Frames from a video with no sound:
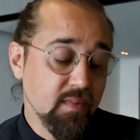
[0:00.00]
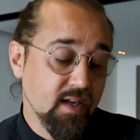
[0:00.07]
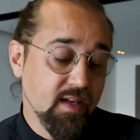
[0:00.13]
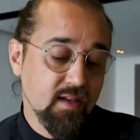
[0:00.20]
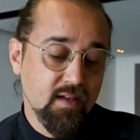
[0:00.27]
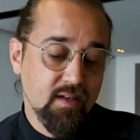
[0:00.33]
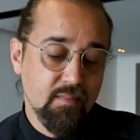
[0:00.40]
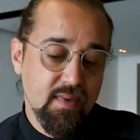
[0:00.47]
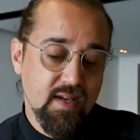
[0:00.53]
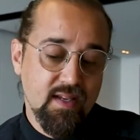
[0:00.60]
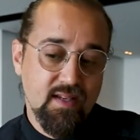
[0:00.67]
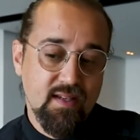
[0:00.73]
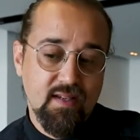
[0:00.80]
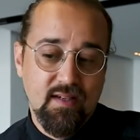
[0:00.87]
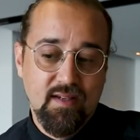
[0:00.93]
My
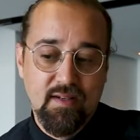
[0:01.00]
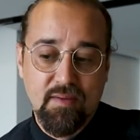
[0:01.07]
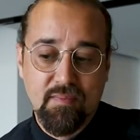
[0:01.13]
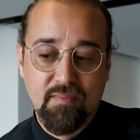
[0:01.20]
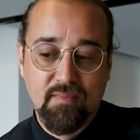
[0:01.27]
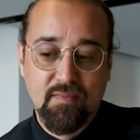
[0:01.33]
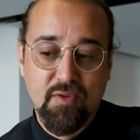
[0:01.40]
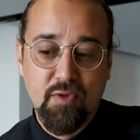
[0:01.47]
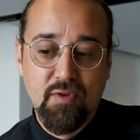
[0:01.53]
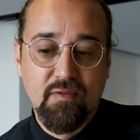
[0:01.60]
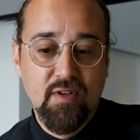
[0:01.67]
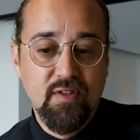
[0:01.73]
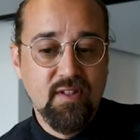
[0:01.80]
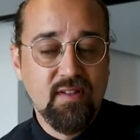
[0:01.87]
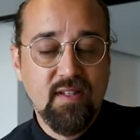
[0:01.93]

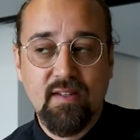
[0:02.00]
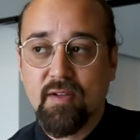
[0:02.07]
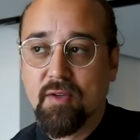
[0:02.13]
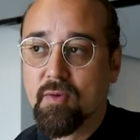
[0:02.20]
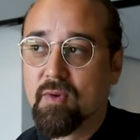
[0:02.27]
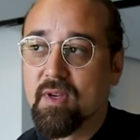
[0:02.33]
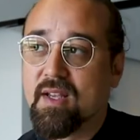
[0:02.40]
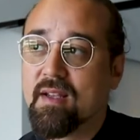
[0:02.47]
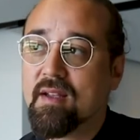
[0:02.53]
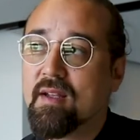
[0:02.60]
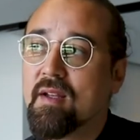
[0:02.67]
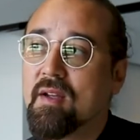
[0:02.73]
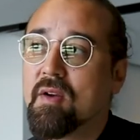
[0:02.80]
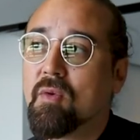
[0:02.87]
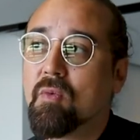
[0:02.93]
university degree
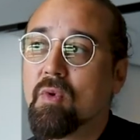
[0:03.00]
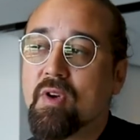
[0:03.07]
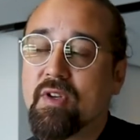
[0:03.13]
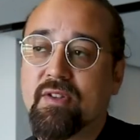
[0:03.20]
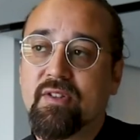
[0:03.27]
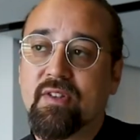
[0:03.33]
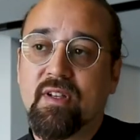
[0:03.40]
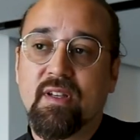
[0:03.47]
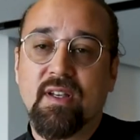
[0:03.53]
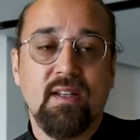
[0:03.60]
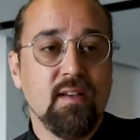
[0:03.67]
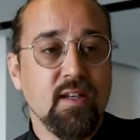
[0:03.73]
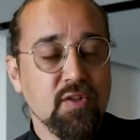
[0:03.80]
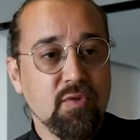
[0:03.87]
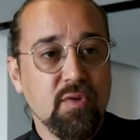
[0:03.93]
was
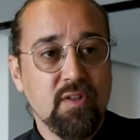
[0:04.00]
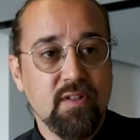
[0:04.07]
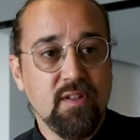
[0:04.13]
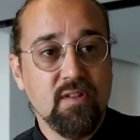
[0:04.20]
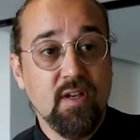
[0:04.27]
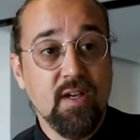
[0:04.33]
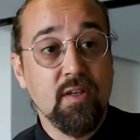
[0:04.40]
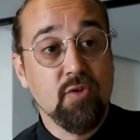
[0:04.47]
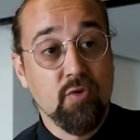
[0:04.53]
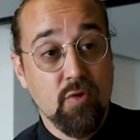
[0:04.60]
industrial design,